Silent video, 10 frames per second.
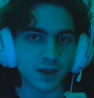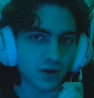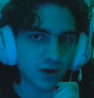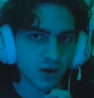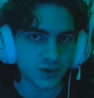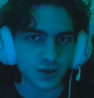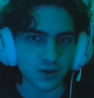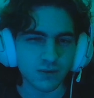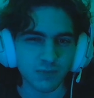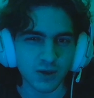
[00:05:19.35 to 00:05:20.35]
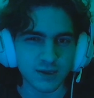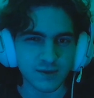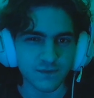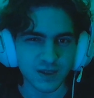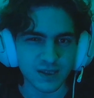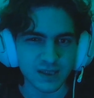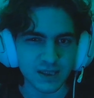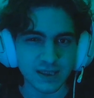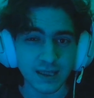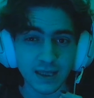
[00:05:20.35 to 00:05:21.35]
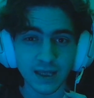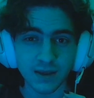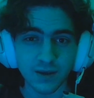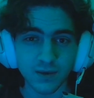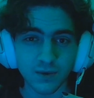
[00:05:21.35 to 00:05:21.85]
There are certain parts of this season that